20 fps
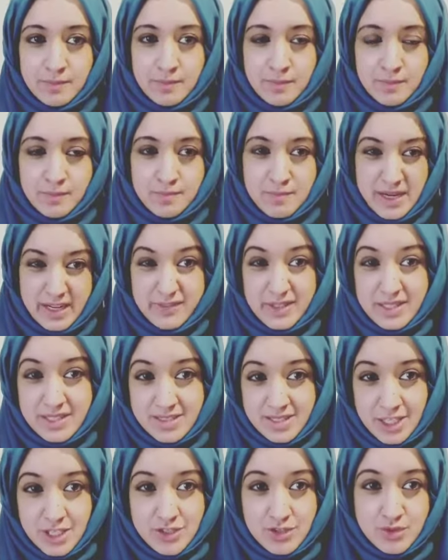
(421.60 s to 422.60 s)

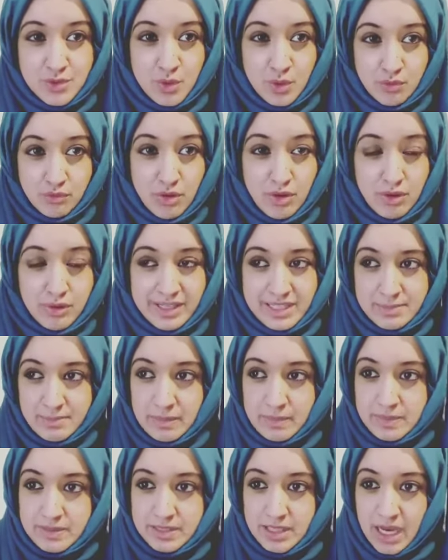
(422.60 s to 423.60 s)
manifestations go wrong, is
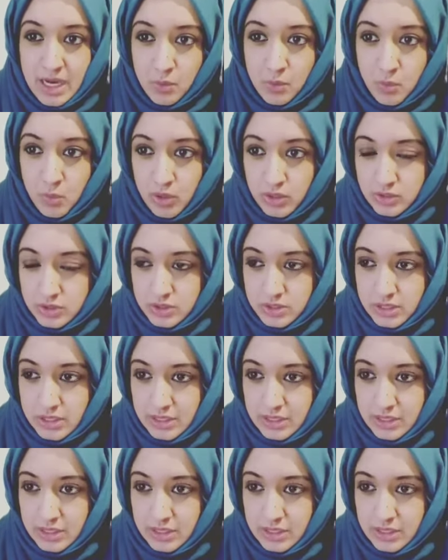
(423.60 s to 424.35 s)
people say, I want